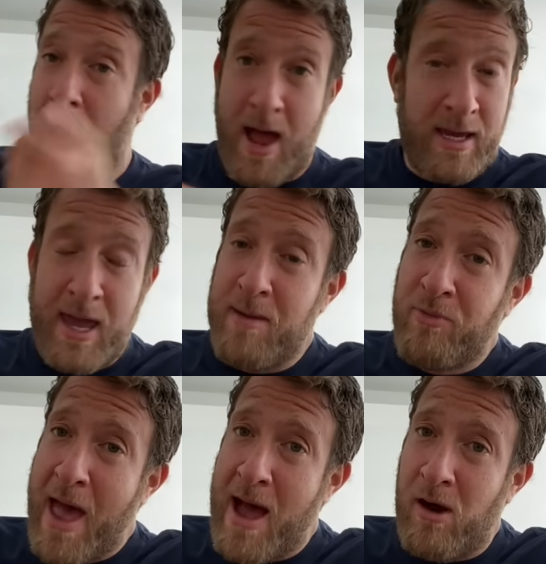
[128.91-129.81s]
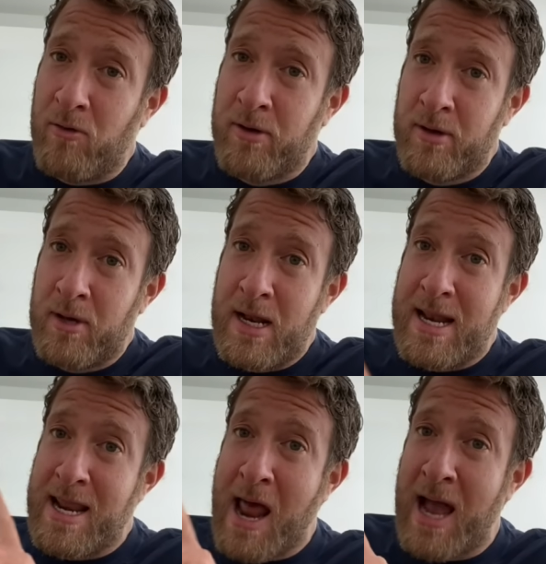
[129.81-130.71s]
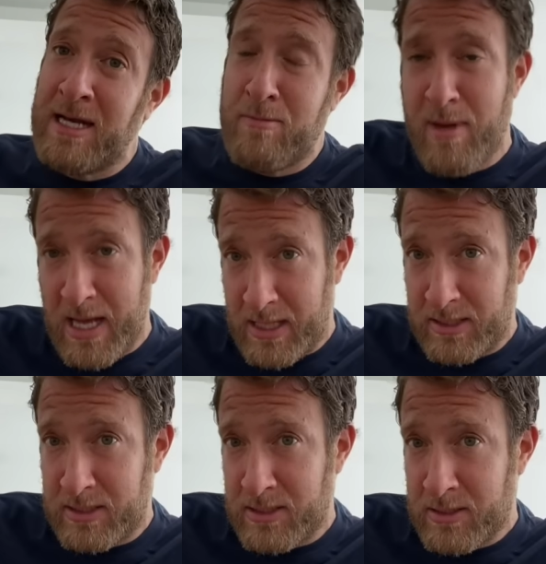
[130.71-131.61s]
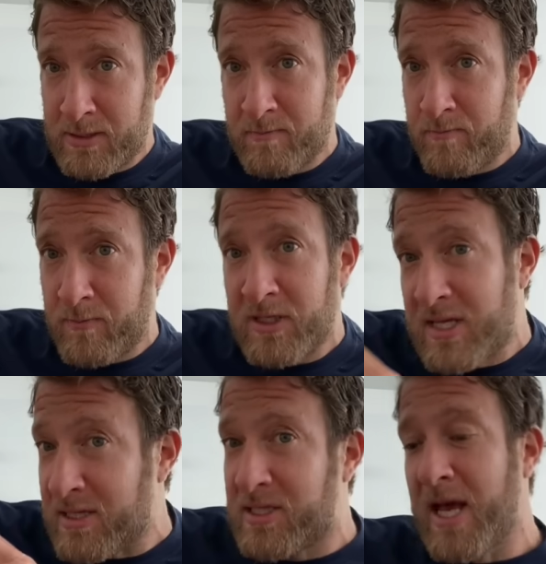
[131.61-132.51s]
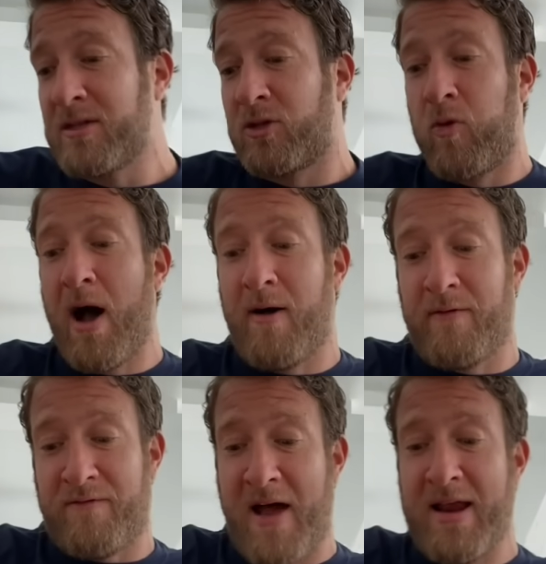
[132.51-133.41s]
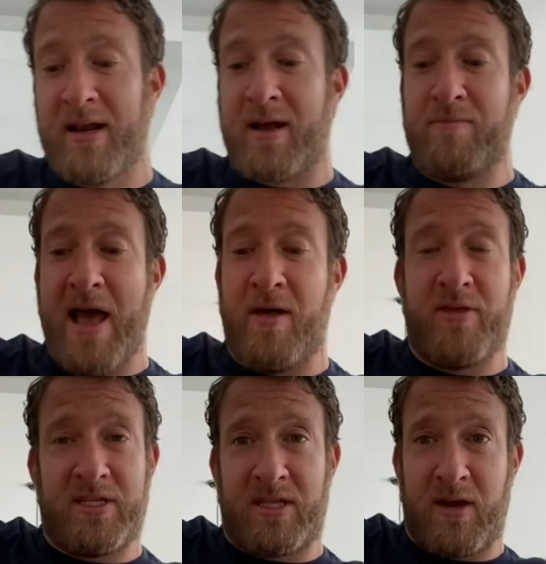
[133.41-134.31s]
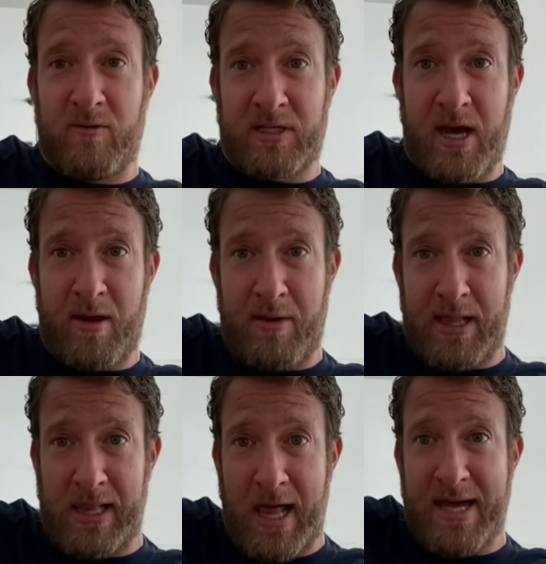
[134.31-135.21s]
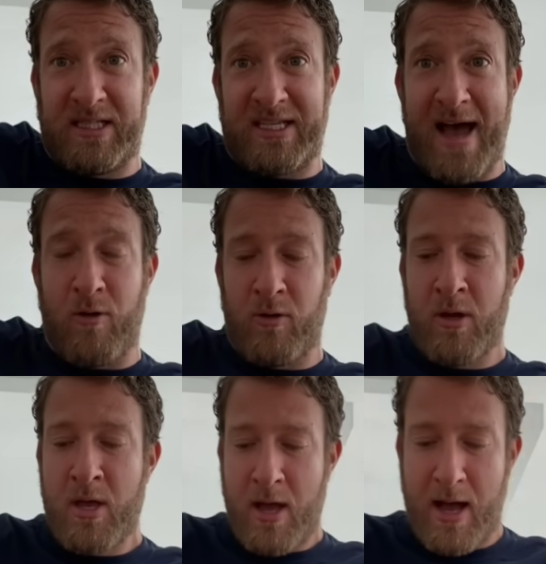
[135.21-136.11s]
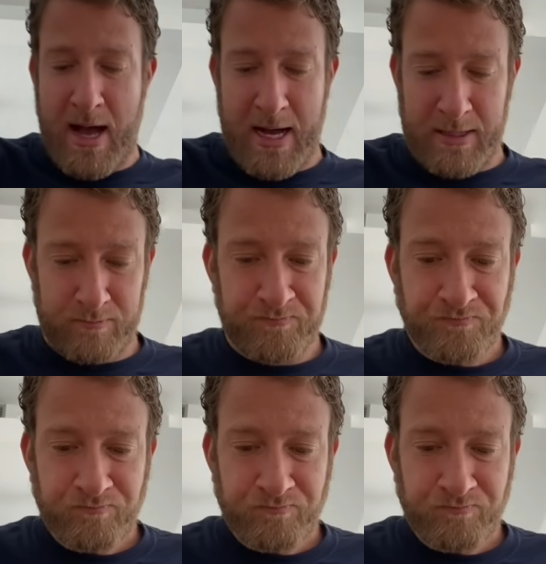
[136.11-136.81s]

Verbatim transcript: I came down nine minutes. It says ten to twelve. If I didn't come down, this thing was going to be lights out. Um,